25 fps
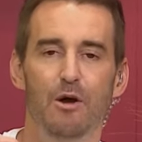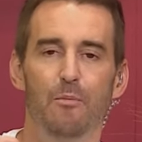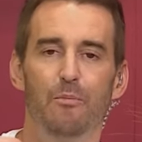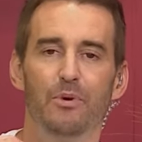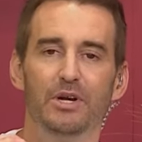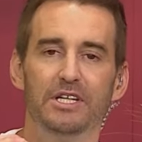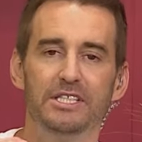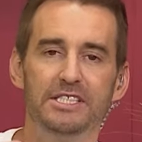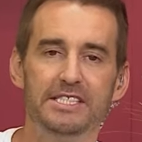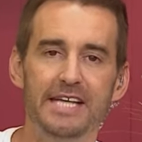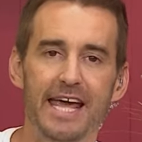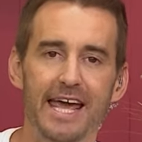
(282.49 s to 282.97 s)

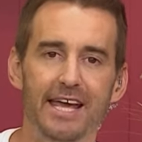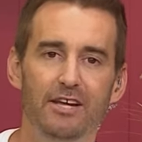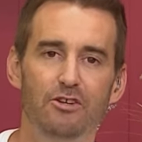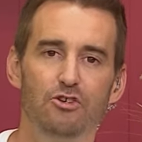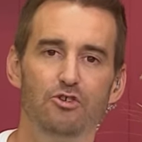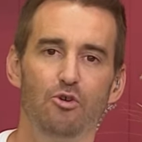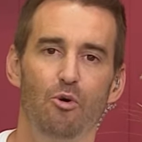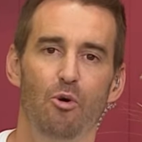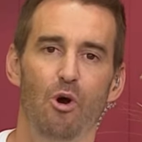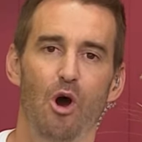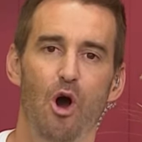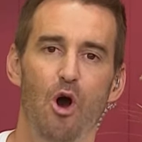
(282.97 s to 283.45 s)

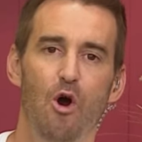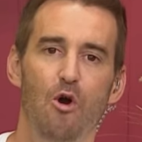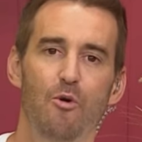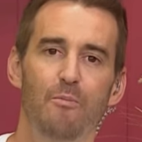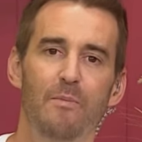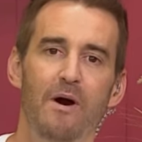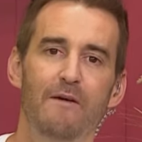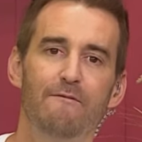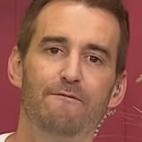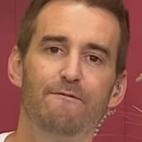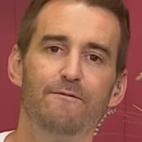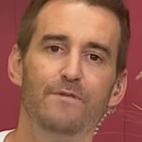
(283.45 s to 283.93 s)
Protect your
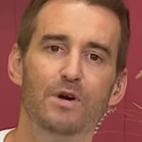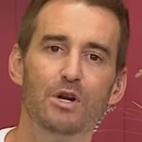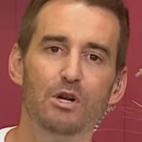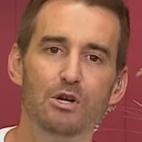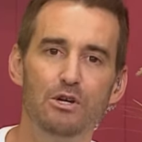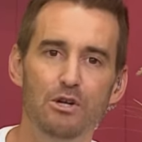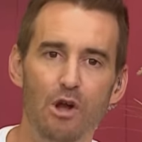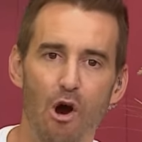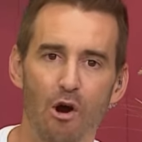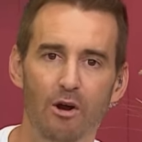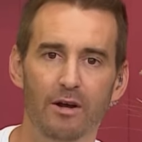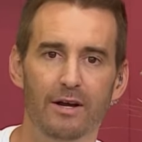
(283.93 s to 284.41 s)
home for
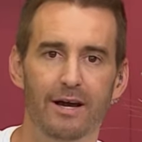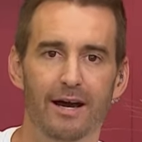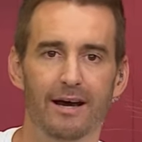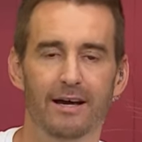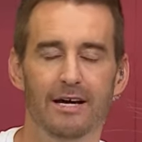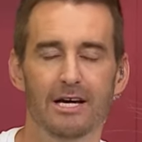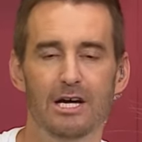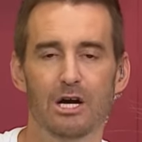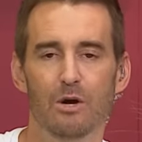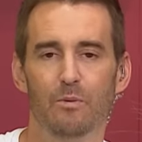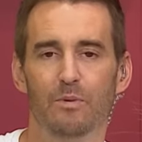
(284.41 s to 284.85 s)
longer